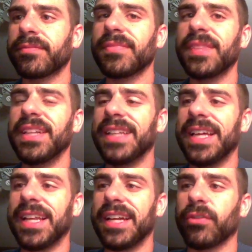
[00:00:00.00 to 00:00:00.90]
The
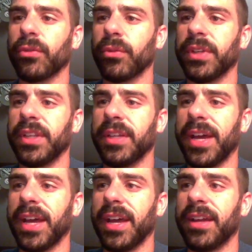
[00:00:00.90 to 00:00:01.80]
Leyline's really
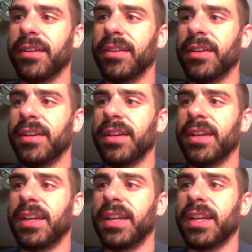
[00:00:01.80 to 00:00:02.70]
bad.
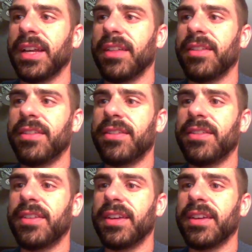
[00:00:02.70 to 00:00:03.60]
And I
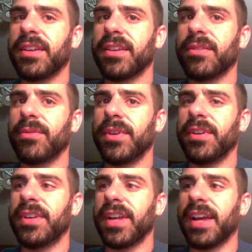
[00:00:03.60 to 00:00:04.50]
think, where
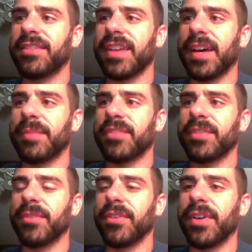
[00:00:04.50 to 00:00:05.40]
did I stop?
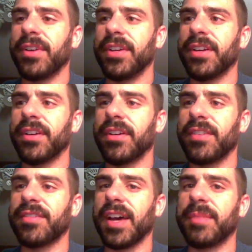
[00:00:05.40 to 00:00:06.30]
Somewhere around here. I
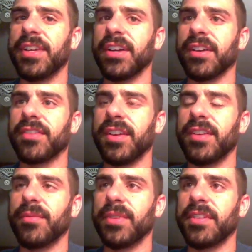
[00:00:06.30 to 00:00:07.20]
stopped here because I
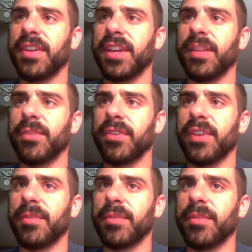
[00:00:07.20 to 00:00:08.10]
didn't want to take any more
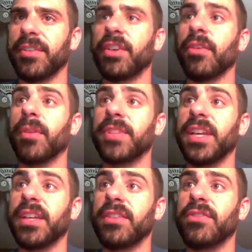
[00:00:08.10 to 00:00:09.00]
damage because I know I'm
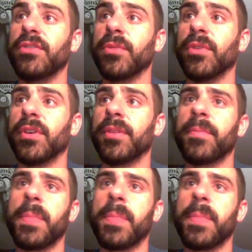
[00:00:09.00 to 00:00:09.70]
taking 2 more.